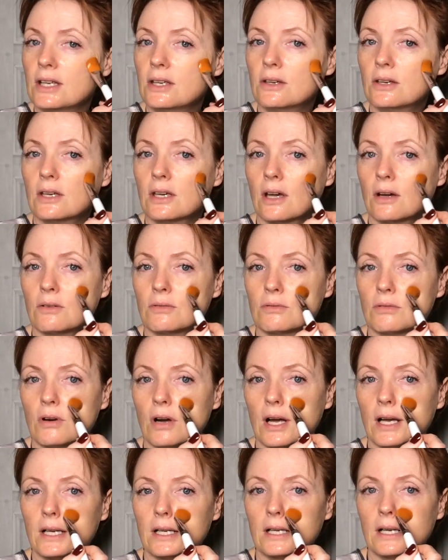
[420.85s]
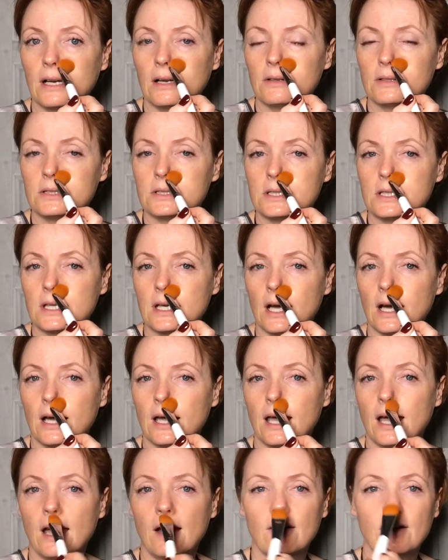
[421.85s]
You can go right close to the eye
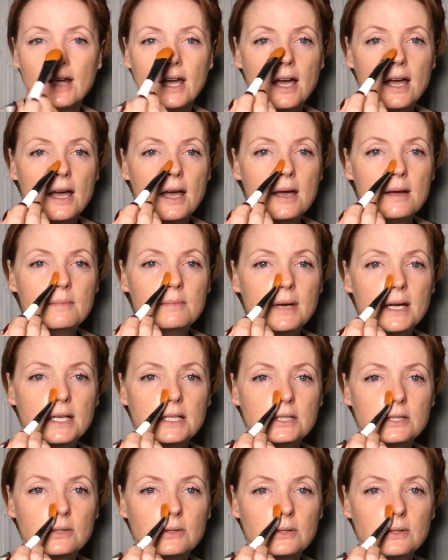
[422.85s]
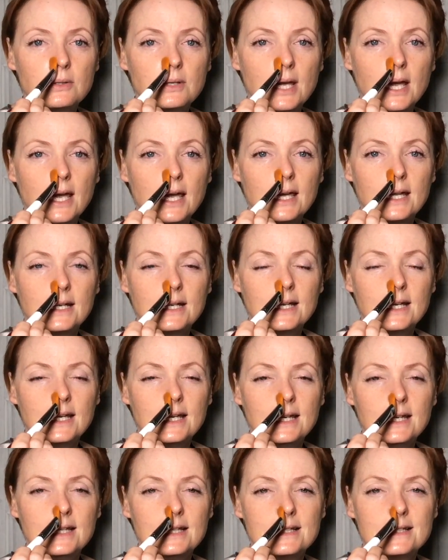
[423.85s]
area. Make sure you get in
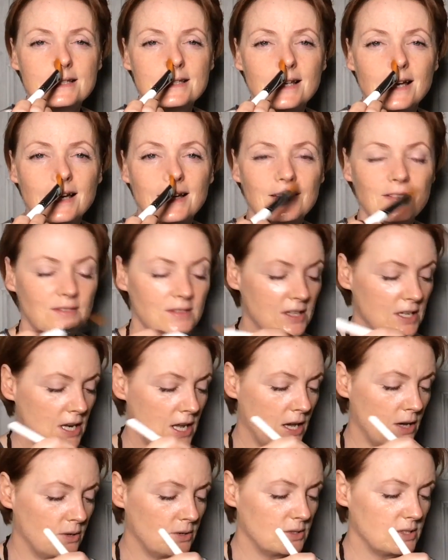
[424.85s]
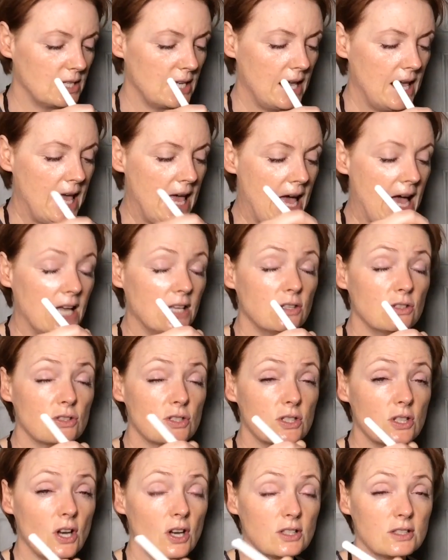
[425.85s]
either side of the nose. And you'll
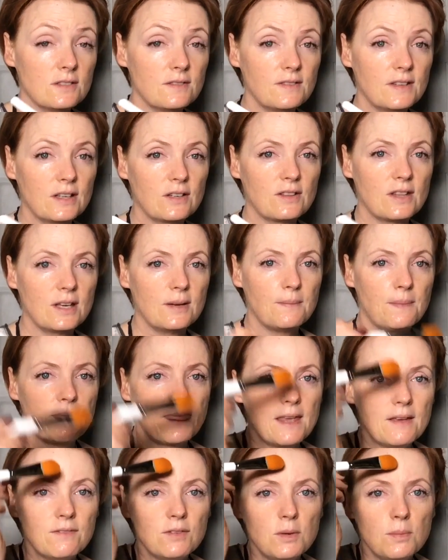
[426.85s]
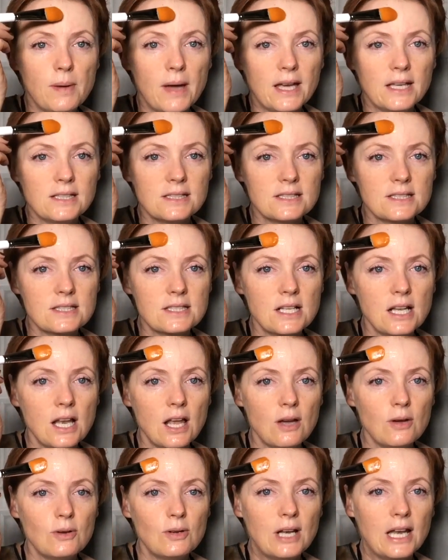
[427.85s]
start to feel that if you paint
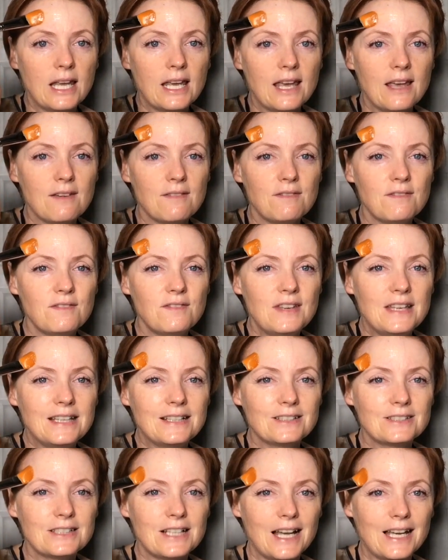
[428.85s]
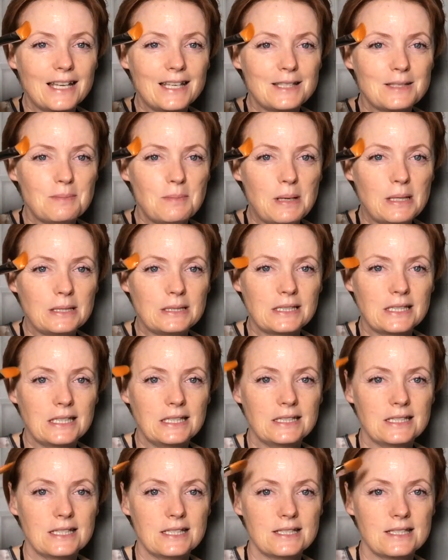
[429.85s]
slowly, it feels like it's melting
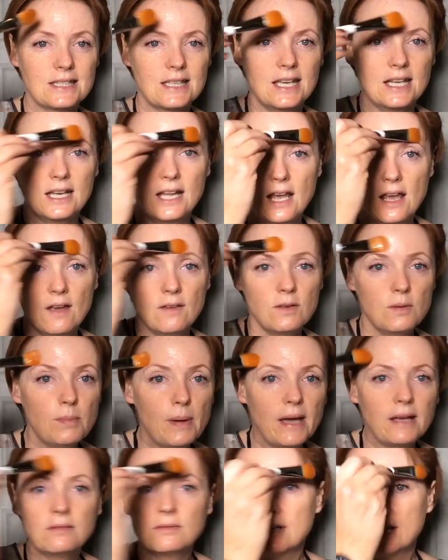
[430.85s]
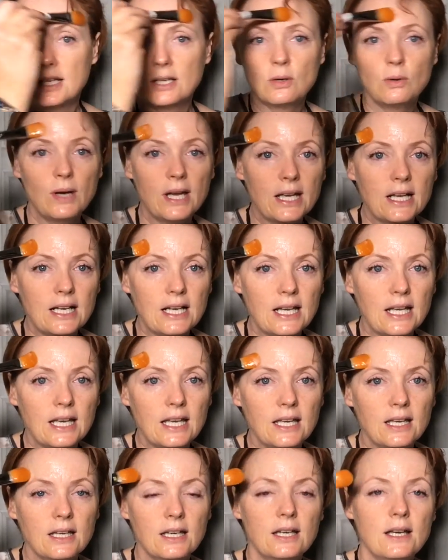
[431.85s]
into the skin. If you paint really
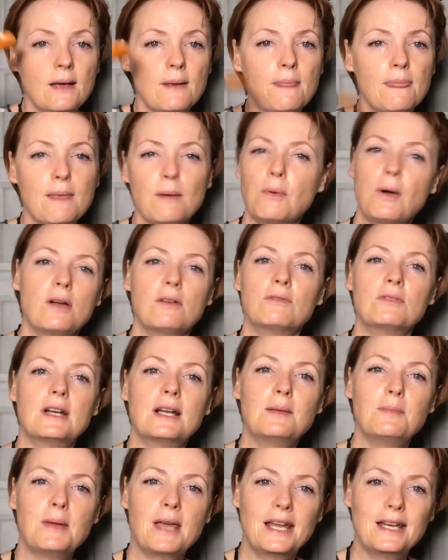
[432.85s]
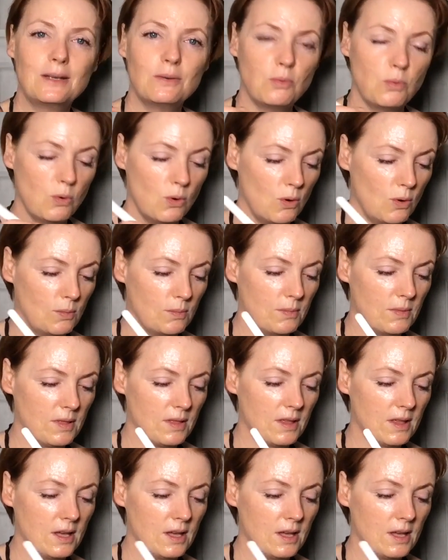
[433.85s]
quickly, there won't really be any warmth.